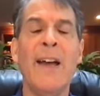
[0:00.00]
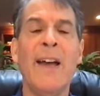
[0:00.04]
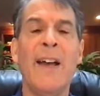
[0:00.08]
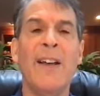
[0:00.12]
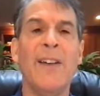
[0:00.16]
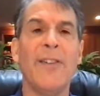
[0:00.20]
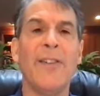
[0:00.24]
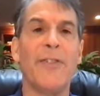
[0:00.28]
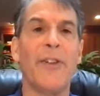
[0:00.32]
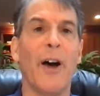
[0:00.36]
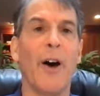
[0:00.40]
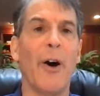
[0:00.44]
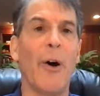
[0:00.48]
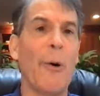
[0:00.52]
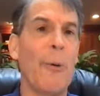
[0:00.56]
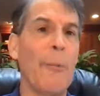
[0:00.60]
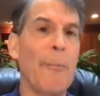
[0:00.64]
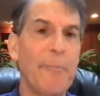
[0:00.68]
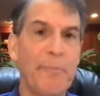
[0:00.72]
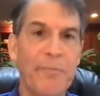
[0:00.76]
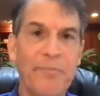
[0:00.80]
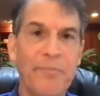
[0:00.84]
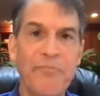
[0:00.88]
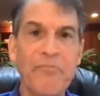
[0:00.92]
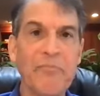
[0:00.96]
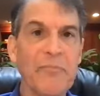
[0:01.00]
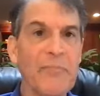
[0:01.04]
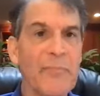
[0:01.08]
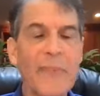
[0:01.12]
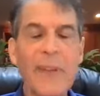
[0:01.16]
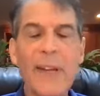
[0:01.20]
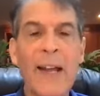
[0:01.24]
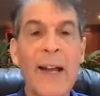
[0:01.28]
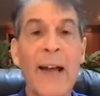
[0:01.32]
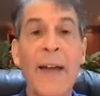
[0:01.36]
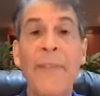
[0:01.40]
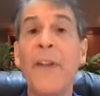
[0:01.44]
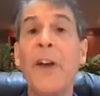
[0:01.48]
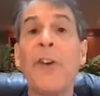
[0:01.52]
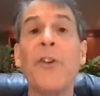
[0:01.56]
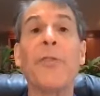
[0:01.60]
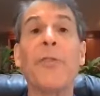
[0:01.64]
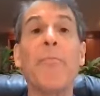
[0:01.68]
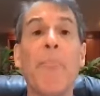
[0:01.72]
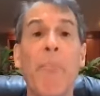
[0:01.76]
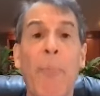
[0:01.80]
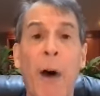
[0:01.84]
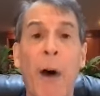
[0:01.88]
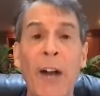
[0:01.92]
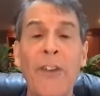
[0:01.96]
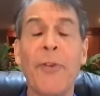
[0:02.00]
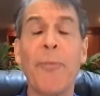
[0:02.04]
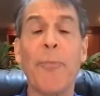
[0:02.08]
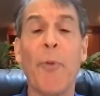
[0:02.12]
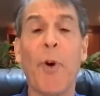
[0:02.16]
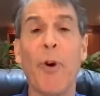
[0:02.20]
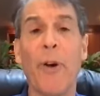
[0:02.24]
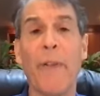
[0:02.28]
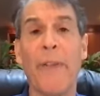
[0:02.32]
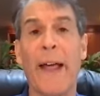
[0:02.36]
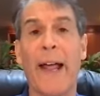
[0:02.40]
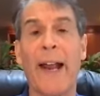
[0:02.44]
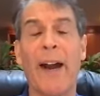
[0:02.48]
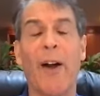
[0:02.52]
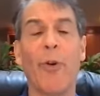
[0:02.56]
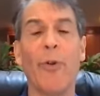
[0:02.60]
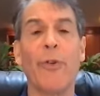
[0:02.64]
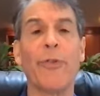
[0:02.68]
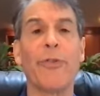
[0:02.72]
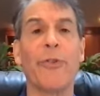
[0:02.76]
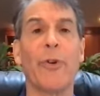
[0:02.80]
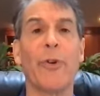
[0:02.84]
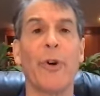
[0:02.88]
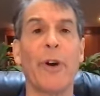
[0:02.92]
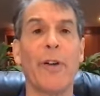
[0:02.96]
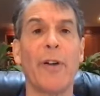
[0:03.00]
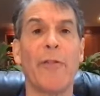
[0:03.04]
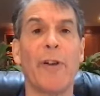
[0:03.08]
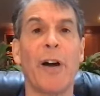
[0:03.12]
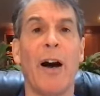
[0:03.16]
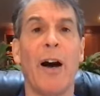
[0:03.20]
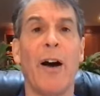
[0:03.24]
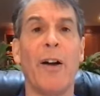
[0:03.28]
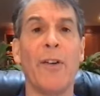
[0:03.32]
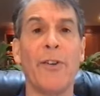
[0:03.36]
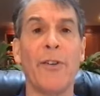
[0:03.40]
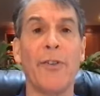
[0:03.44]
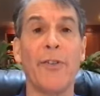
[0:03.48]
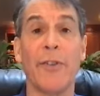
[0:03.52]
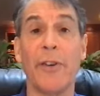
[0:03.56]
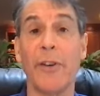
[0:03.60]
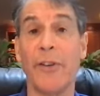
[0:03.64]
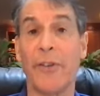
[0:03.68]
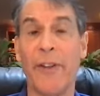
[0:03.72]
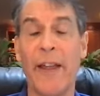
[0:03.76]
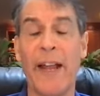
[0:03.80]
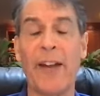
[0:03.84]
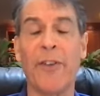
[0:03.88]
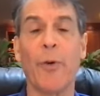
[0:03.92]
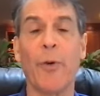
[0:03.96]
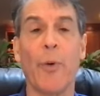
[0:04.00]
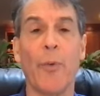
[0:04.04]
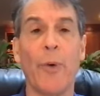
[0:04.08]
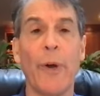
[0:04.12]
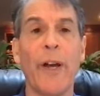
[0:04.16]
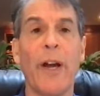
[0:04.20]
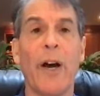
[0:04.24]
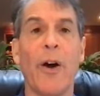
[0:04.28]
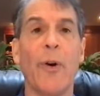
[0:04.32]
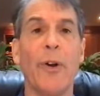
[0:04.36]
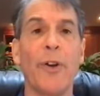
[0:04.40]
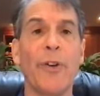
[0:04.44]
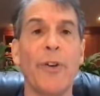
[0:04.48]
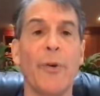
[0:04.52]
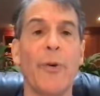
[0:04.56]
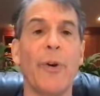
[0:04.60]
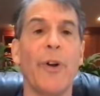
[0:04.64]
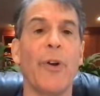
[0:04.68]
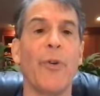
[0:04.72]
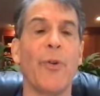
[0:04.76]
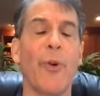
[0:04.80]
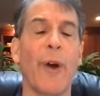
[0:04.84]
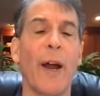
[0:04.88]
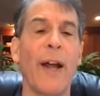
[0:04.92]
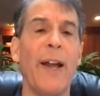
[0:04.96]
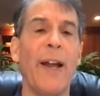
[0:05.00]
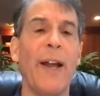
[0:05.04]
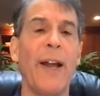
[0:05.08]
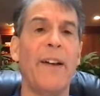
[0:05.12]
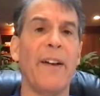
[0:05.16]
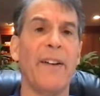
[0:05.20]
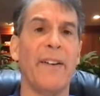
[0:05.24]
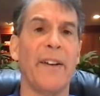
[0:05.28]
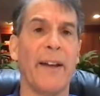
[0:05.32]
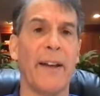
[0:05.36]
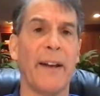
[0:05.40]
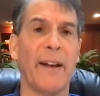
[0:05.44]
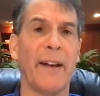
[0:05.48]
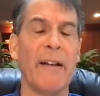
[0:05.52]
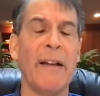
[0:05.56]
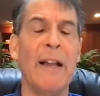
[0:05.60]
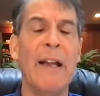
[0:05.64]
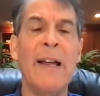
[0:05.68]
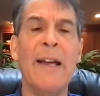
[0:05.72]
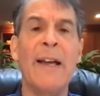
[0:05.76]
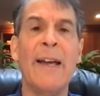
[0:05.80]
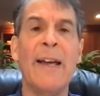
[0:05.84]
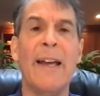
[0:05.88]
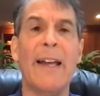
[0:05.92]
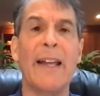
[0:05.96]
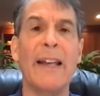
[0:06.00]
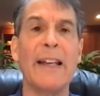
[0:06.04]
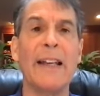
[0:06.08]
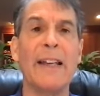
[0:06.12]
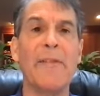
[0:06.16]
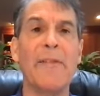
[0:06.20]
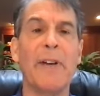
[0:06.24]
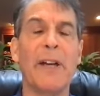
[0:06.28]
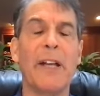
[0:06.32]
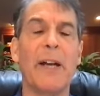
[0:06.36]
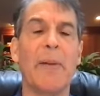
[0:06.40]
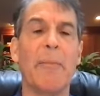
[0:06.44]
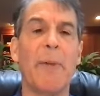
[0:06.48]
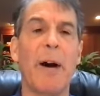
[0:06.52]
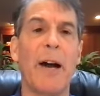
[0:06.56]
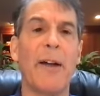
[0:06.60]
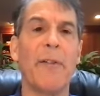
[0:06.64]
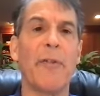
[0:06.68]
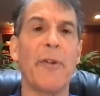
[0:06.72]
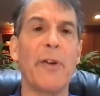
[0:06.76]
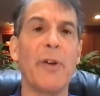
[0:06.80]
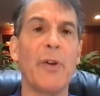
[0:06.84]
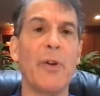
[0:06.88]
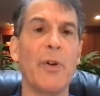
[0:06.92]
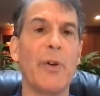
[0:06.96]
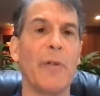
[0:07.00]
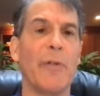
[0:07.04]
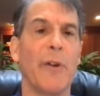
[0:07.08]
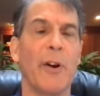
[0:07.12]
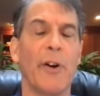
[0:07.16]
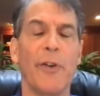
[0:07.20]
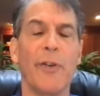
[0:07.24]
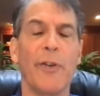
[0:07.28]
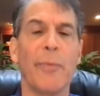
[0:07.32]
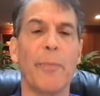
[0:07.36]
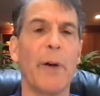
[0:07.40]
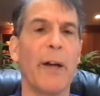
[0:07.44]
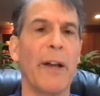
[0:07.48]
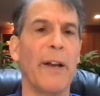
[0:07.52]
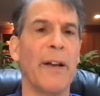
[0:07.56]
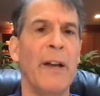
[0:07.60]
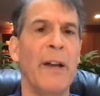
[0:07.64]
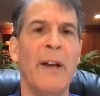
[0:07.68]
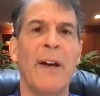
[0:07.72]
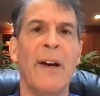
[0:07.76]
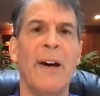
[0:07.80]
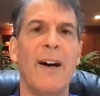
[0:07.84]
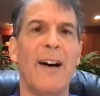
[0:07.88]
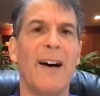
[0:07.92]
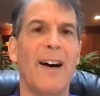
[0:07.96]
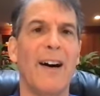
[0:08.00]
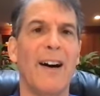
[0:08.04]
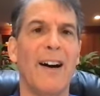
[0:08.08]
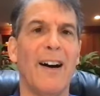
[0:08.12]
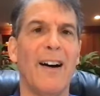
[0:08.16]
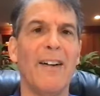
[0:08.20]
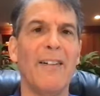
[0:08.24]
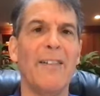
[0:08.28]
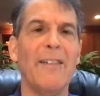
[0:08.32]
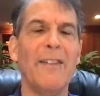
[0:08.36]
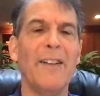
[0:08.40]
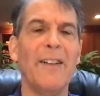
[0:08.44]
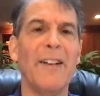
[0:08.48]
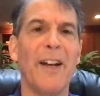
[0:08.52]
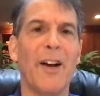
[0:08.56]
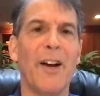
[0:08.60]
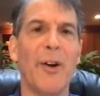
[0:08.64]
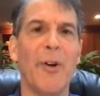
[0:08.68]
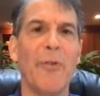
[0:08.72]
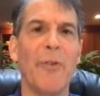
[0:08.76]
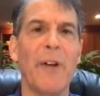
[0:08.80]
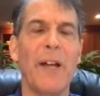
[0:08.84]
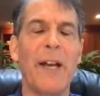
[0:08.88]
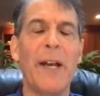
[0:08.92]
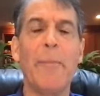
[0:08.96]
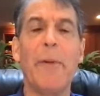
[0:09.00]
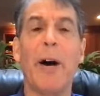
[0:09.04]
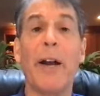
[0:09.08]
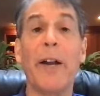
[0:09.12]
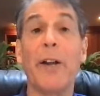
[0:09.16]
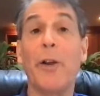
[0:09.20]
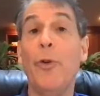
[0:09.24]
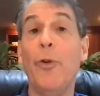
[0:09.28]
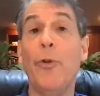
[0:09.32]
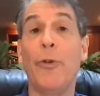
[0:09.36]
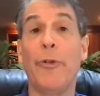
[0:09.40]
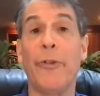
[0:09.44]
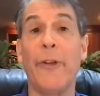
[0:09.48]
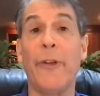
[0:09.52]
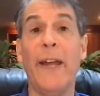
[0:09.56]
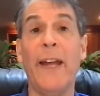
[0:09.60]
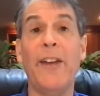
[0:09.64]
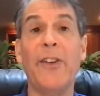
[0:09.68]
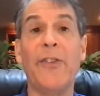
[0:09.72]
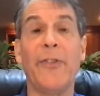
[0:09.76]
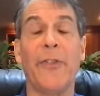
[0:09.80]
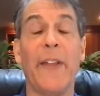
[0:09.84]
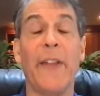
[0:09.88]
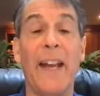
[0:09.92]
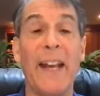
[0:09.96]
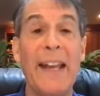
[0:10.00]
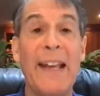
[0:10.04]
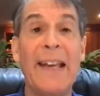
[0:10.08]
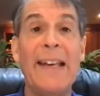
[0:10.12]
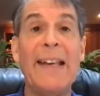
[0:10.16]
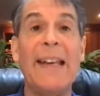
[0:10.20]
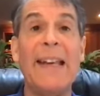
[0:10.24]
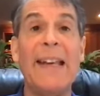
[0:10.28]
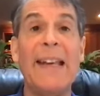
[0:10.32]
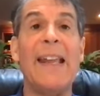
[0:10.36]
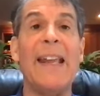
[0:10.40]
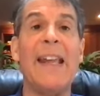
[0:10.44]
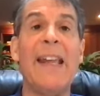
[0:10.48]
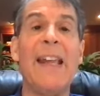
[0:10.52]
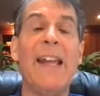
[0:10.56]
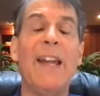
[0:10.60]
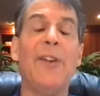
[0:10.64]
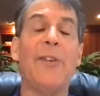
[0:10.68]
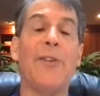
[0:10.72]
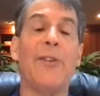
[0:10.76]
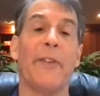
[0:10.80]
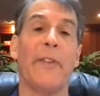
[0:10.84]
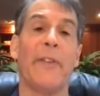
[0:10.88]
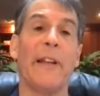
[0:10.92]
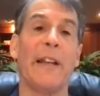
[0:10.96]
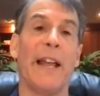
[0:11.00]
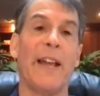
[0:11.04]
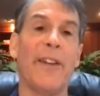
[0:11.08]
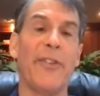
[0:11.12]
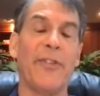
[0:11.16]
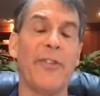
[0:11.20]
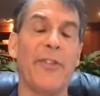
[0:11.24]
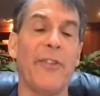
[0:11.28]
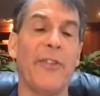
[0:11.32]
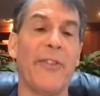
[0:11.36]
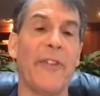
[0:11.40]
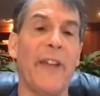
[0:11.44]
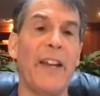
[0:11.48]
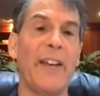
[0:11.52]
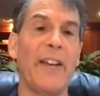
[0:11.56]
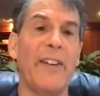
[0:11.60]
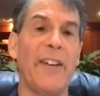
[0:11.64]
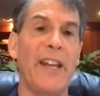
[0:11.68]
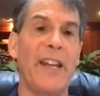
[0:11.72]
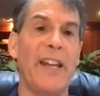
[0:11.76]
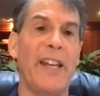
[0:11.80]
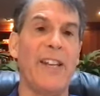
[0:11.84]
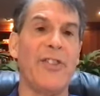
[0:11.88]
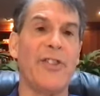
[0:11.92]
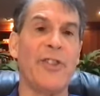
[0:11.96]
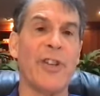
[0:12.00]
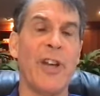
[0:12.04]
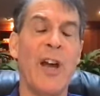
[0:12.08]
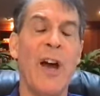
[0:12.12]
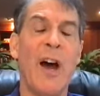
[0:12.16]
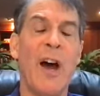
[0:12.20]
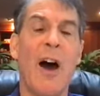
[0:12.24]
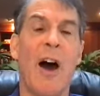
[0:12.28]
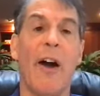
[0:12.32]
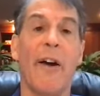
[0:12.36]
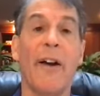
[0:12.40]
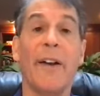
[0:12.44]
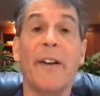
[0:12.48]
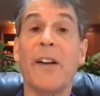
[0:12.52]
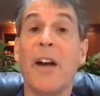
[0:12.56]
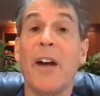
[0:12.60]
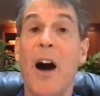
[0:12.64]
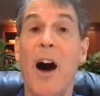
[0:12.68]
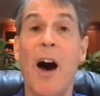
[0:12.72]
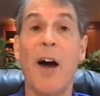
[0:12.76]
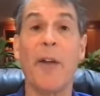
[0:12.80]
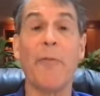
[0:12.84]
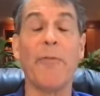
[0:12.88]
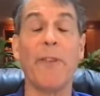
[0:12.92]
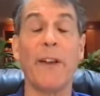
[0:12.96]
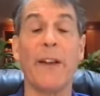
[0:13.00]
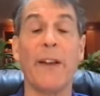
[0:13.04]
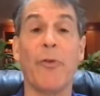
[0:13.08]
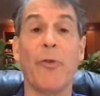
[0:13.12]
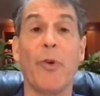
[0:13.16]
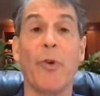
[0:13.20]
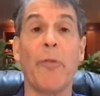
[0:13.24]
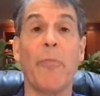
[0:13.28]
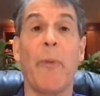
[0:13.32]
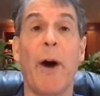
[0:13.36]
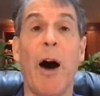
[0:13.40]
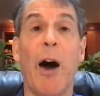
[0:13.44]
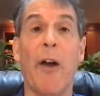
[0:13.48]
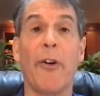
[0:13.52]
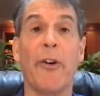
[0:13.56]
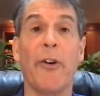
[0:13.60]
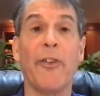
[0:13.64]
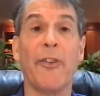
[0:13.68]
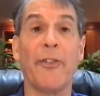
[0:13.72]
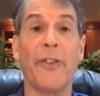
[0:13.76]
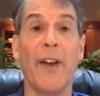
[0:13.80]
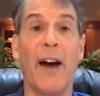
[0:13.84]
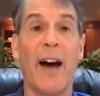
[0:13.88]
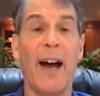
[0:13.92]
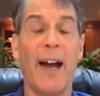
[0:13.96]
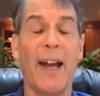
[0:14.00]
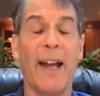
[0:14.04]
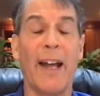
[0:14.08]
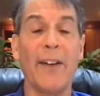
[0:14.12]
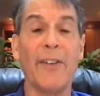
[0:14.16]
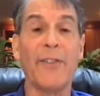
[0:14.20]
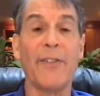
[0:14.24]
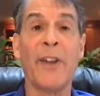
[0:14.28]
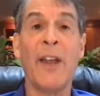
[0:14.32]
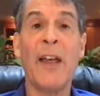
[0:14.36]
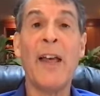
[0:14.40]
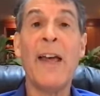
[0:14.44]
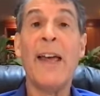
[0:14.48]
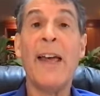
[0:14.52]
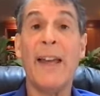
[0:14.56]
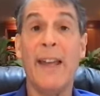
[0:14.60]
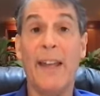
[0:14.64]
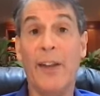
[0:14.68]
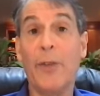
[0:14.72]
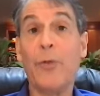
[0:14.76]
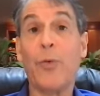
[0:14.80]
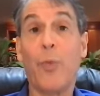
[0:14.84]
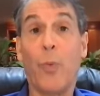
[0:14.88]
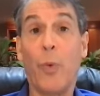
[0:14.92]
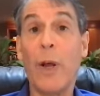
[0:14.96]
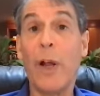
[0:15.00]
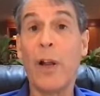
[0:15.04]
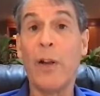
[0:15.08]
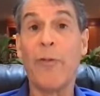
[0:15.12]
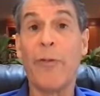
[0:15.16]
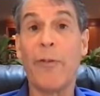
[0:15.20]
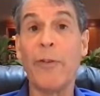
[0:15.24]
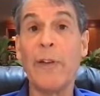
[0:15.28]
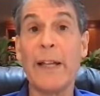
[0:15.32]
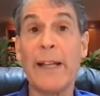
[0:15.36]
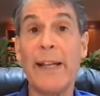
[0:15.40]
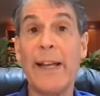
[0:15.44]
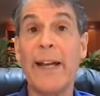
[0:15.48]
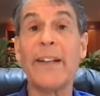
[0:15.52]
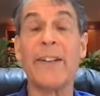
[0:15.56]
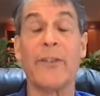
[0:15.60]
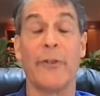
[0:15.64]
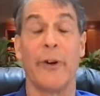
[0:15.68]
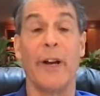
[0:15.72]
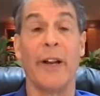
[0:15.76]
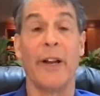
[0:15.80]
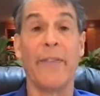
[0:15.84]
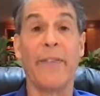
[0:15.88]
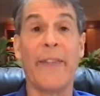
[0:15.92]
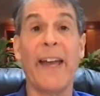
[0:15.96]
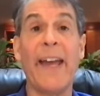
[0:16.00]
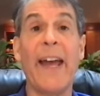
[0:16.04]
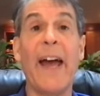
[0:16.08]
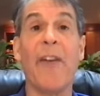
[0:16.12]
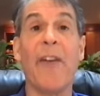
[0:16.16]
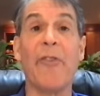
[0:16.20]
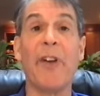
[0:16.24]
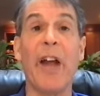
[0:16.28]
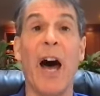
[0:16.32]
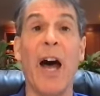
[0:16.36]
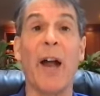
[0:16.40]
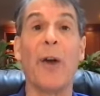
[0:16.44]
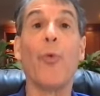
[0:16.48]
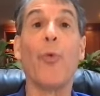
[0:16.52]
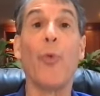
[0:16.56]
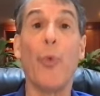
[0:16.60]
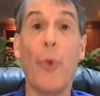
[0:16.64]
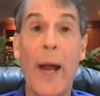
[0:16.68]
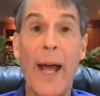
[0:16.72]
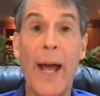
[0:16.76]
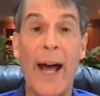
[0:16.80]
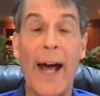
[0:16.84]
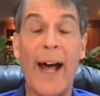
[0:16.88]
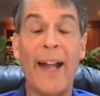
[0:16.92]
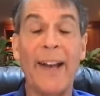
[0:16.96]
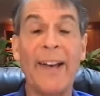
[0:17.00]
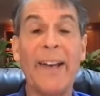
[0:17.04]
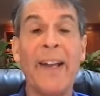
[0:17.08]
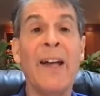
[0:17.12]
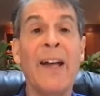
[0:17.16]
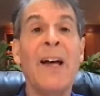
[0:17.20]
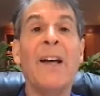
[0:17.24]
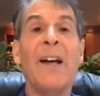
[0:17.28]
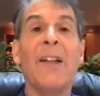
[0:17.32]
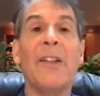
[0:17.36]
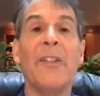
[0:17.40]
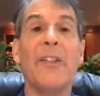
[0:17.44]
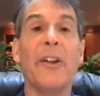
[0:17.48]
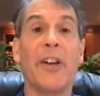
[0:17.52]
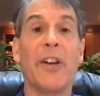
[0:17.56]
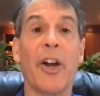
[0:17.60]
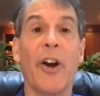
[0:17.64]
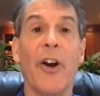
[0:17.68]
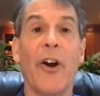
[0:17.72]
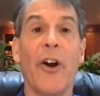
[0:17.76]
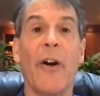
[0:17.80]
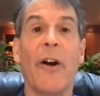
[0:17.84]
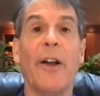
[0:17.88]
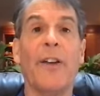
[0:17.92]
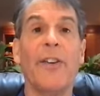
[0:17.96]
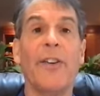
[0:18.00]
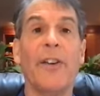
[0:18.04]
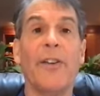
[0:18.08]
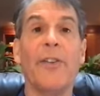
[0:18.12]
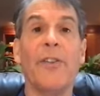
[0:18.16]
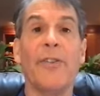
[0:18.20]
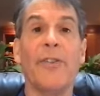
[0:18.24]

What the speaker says: Mm-hmm. So And there's much more to that whole story of consciousness. That's what we go into in great detail in Living in a Mindful Universe. But anybody who thinks that NDEs and the lessons they teach are in conflict with modern science is willfully ignorant. They have not read the current